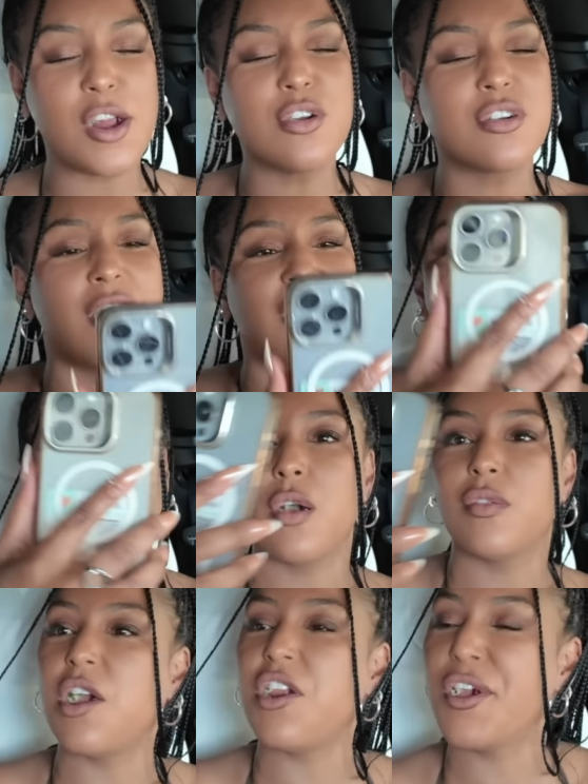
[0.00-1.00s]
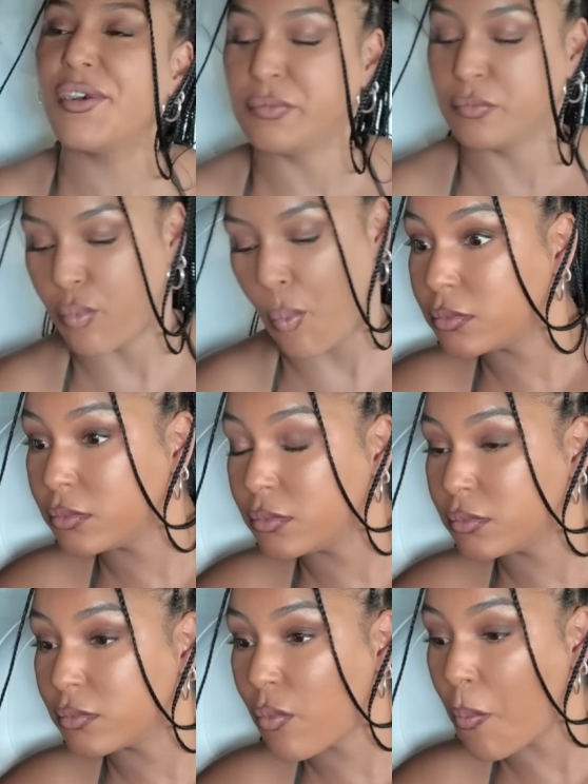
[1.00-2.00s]
are you cutting out, lady? What are
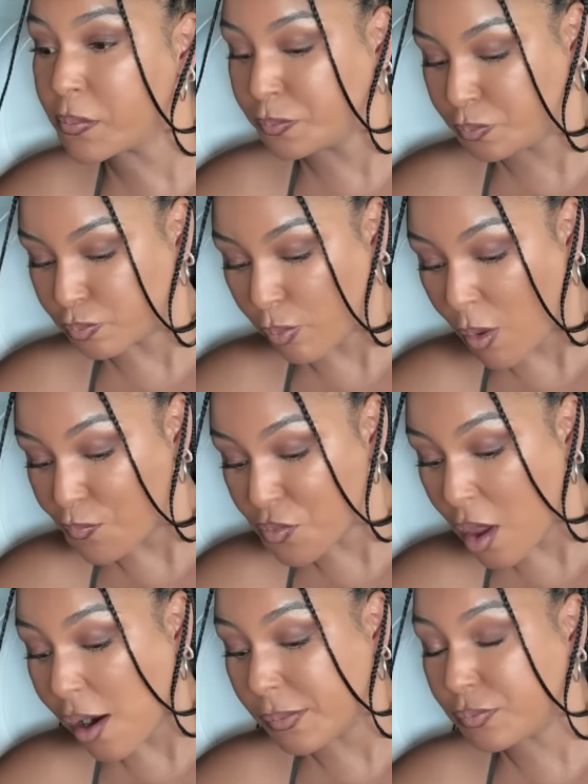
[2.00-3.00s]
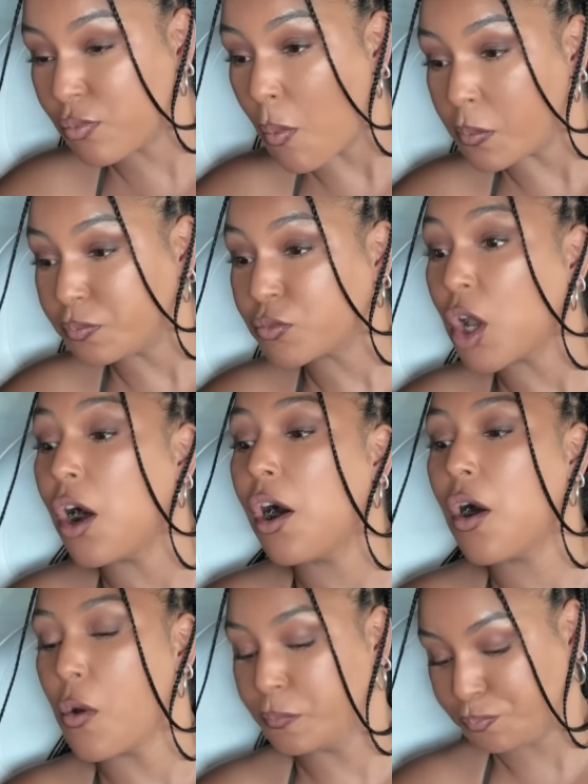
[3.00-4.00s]
you doing? She can't hear me.
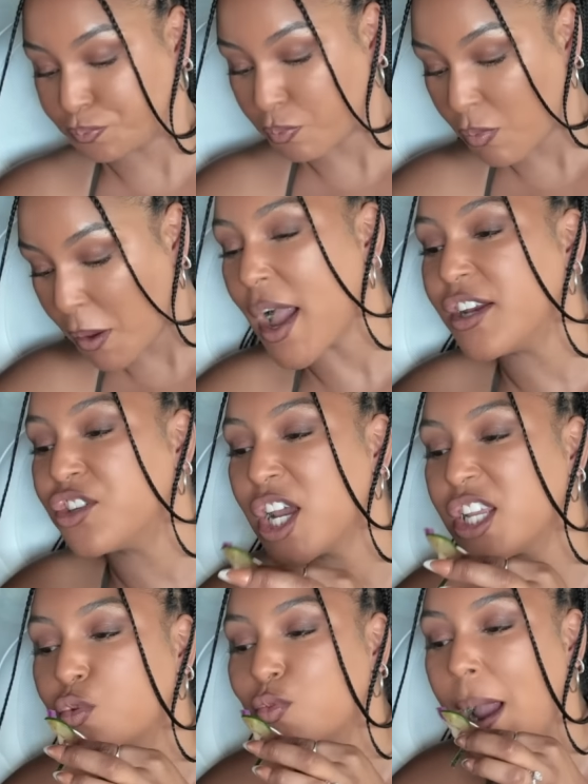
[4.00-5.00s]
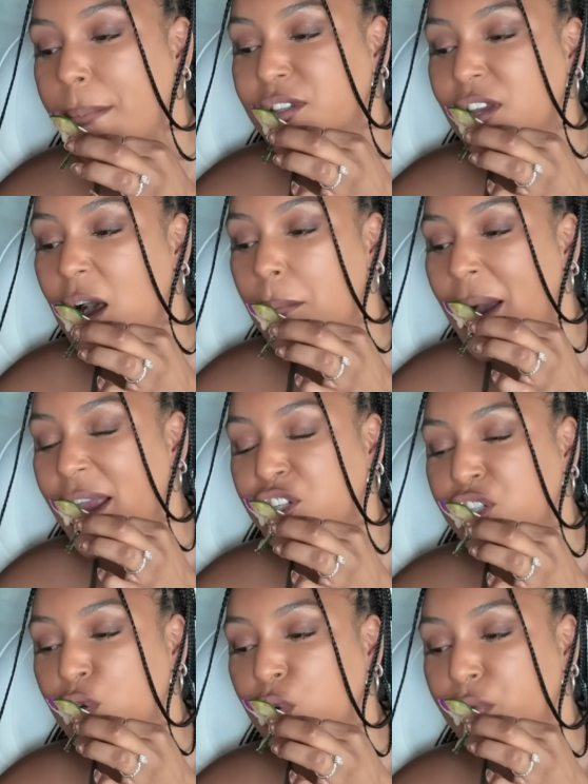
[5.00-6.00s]
Oh, I just wrapped up my
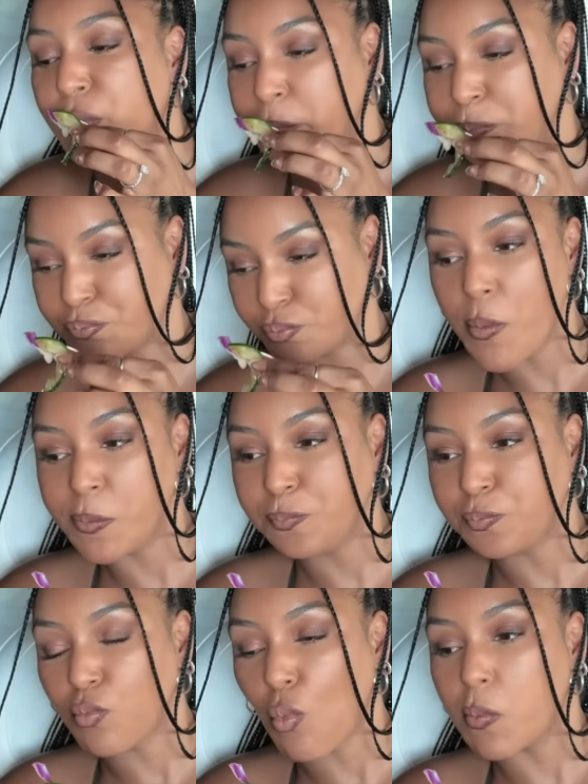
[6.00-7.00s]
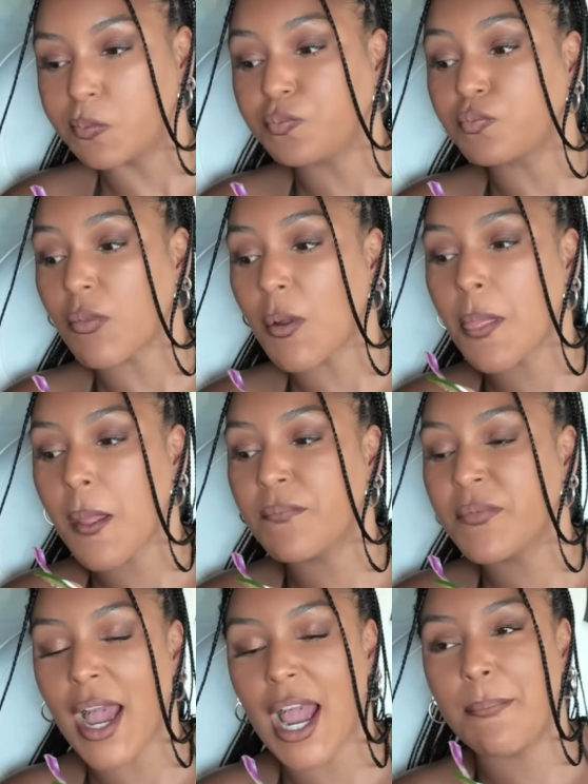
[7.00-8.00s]
shoot. Oh, you had a shoot today?
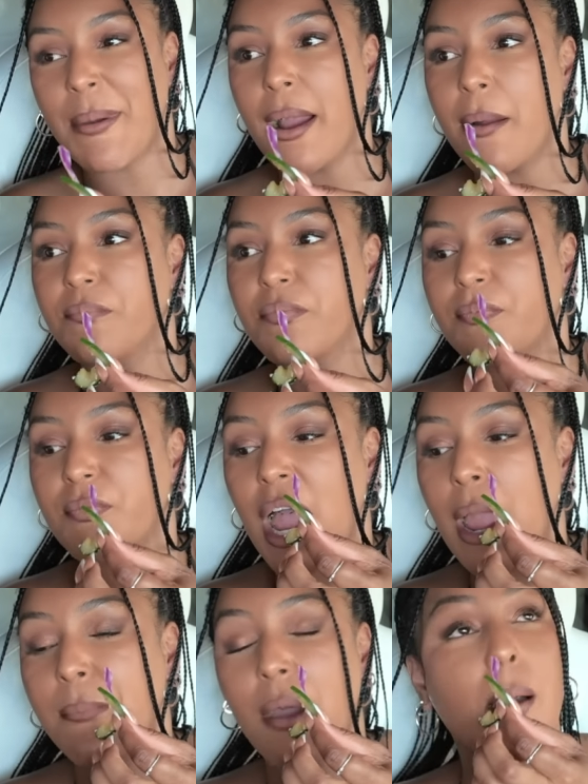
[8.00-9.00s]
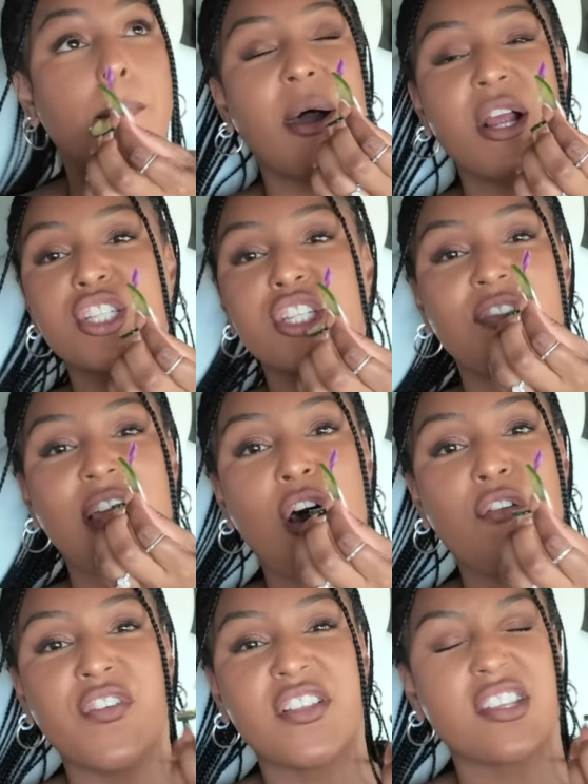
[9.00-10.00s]
Yeah, What'd you wear? I a bunch of
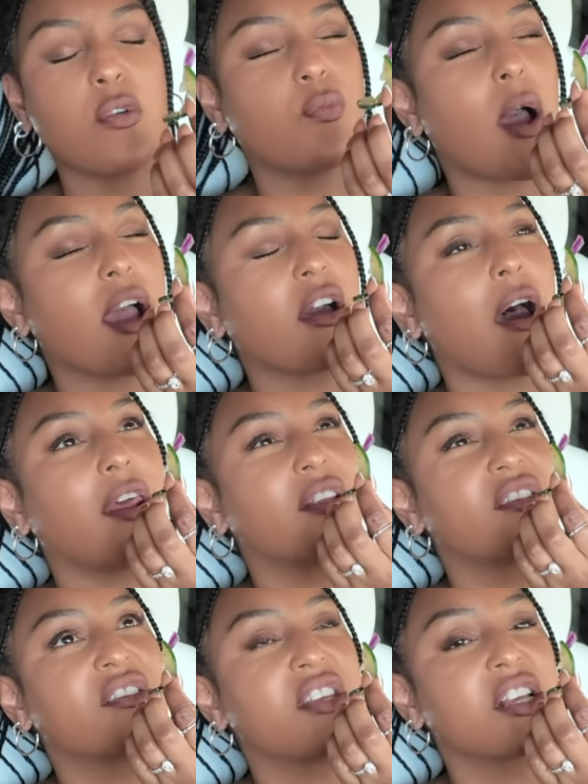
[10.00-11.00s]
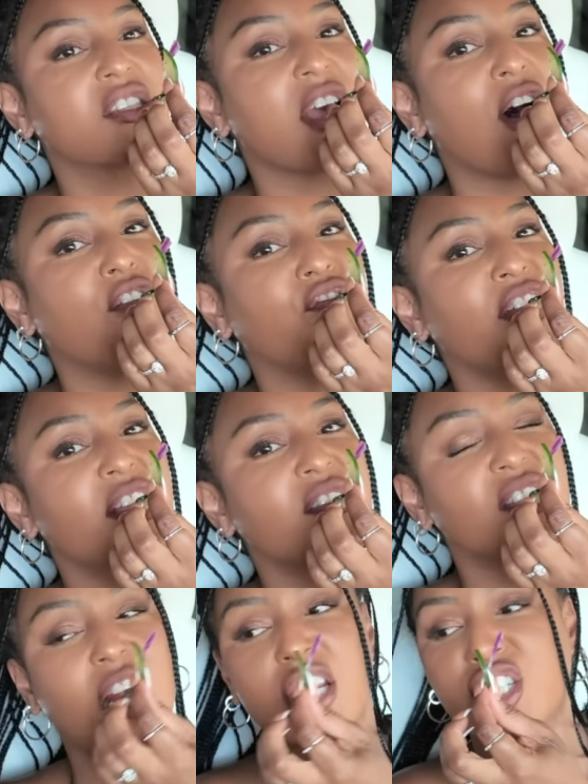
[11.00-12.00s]
outfits. I, I got in six
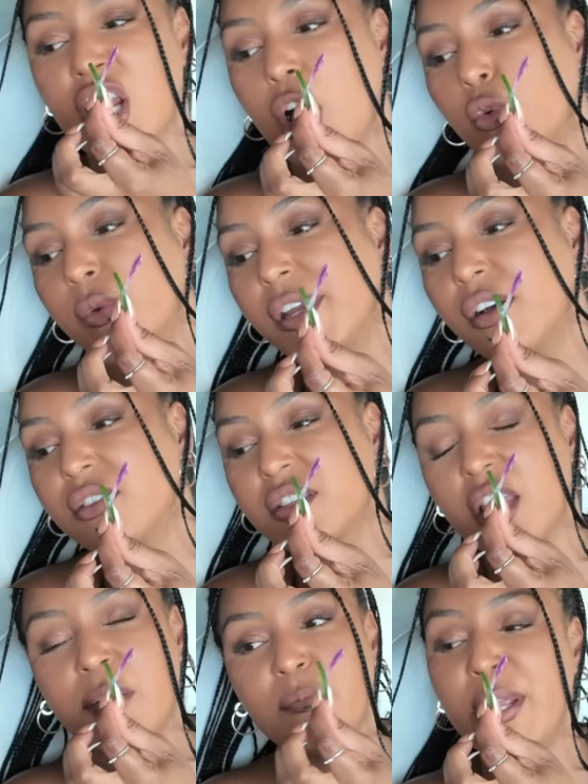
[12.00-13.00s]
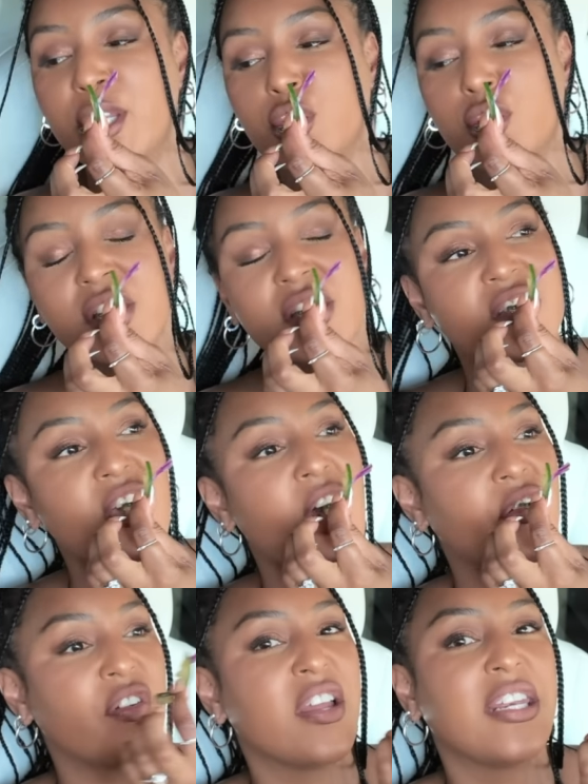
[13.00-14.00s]
outfits and I shot reels and pictures and
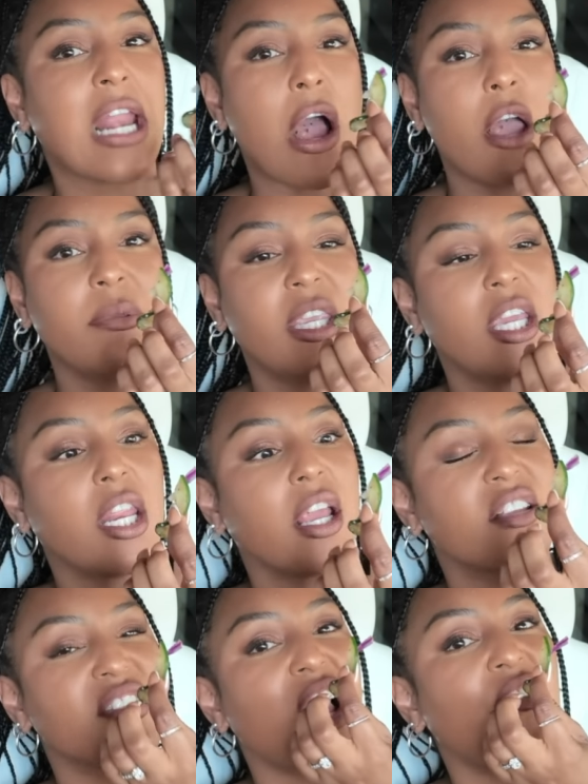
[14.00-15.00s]
stuff. Now I'm eating. Oh.